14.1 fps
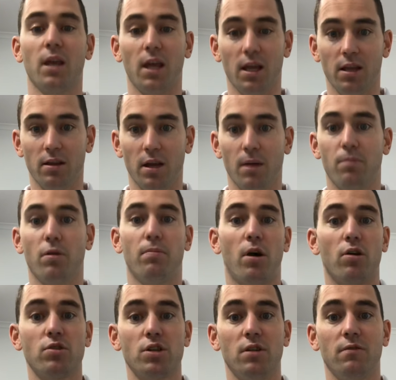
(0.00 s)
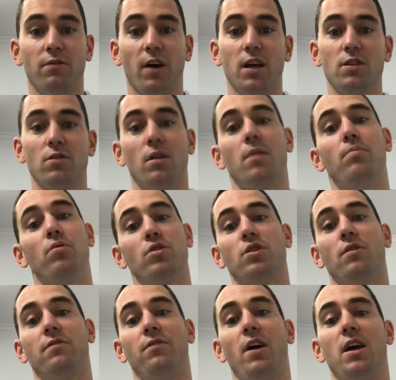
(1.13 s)
In their propulsion phase or their
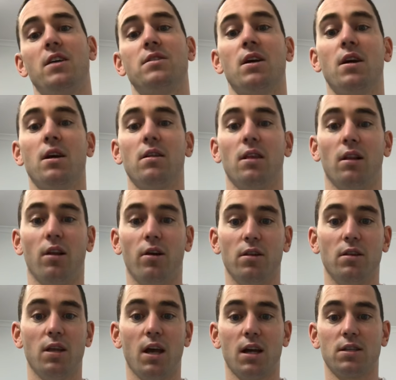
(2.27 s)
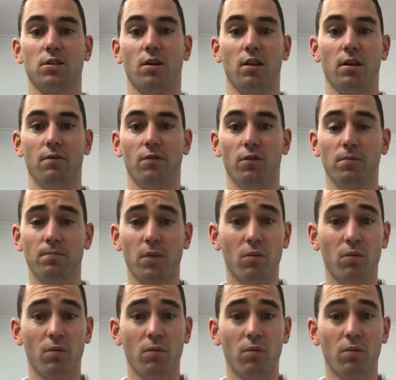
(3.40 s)
push-off phase, they're loading the outside of their foot.